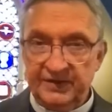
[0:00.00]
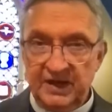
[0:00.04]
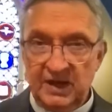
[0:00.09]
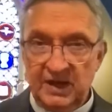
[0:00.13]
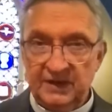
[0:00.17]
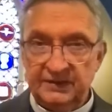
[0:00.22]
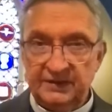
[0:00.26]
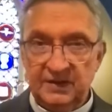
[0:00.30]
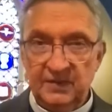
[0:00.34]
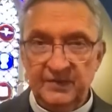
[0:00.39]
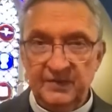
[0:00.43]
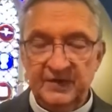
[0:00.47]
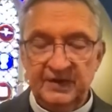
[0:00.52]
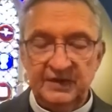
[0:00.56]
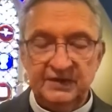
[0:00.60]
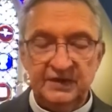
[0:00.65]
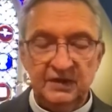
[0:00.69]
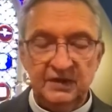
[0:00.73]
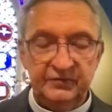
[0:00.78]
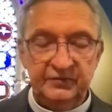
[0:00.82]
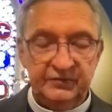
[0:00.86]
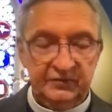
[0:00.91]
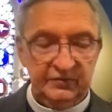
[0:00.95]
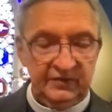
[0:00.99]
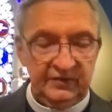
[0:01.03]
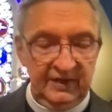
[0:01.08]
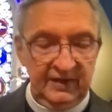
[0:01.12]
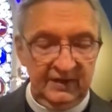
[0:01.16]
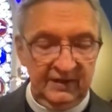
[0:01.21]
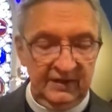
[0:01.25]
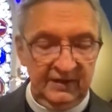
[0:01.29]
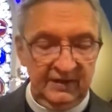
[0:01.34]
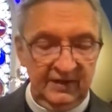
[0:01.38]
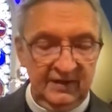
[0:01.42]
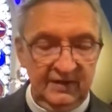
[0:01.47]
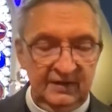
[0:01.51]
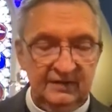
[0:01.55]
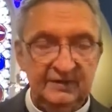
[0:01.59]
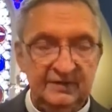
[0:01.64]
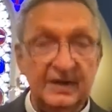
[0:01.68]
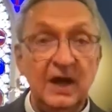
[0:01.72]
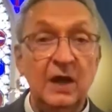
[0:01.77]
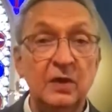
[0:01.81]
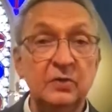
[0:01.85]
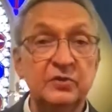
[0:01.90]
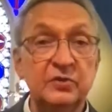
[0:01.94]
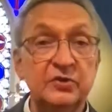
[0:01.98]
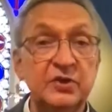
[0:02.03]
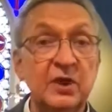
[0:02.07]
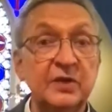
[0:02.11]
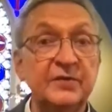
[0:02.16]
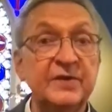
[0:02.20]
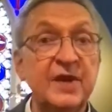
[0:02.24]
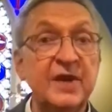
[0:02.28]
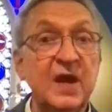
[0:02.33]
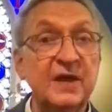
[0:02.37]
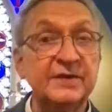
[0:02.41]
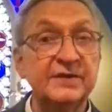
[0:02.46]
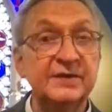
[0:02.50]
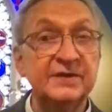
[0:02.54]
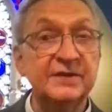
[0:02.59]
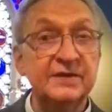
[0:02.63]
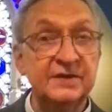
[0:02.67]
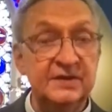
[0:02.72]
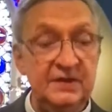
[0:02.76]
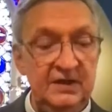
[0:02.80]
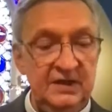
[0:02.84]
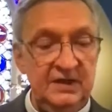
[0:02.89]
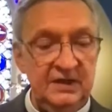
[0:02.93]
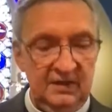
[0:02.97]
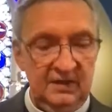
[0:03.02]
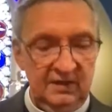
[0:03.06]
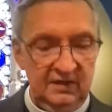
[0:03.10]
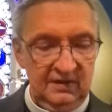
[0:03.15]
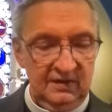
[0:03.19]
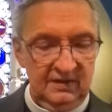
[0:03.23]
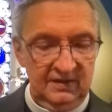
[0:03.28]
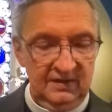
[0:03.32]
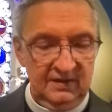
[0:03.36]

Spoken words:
not commit adultery. Thou shalt not steal.